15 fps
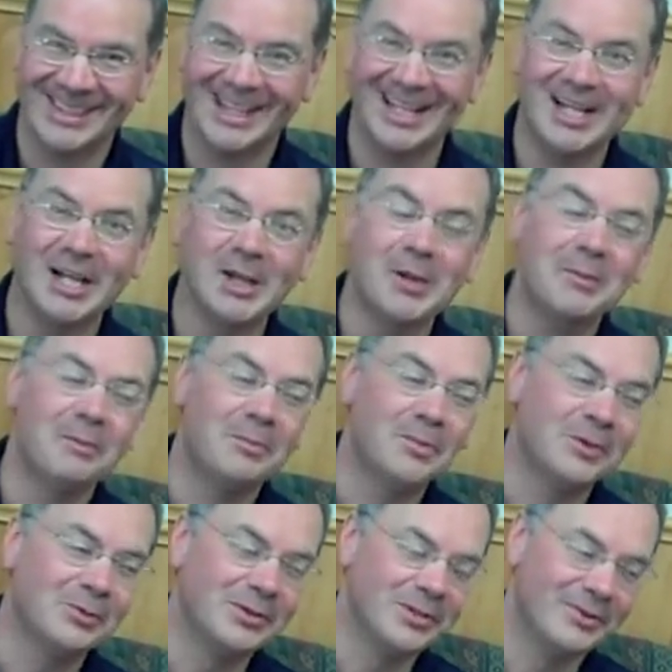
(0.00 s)
yeah.
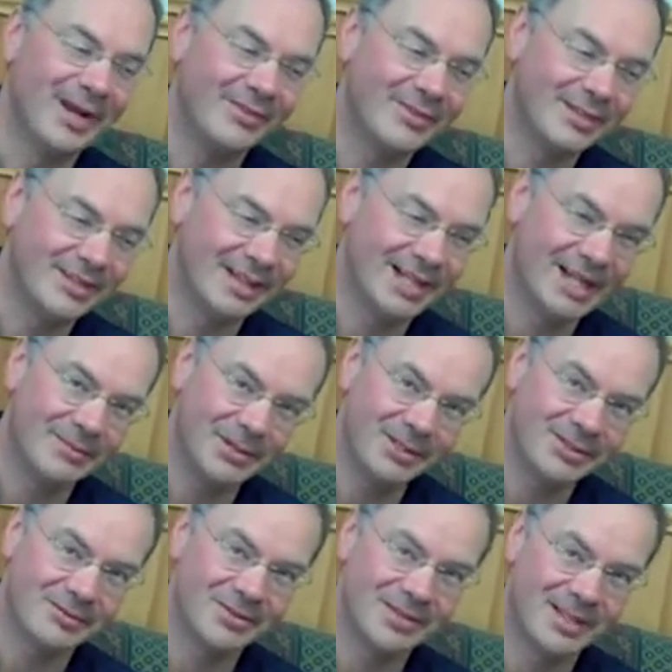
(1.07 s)
But when you add the
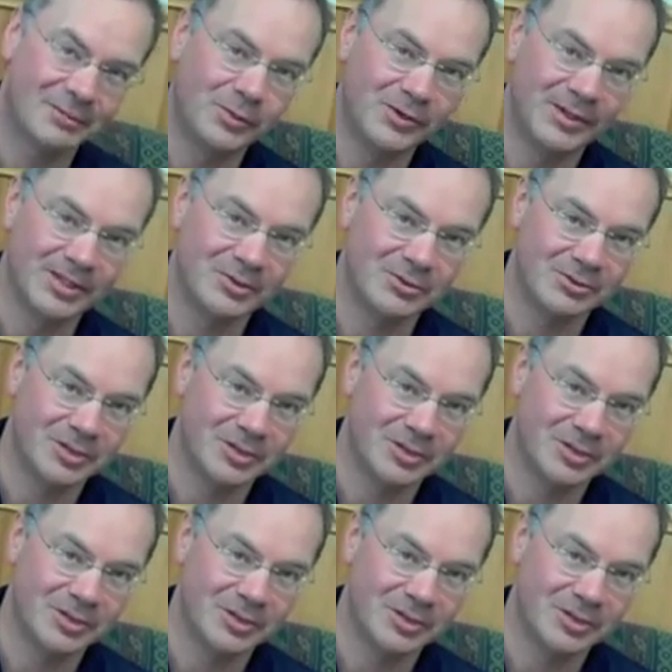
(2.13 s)
dynamics of someone that you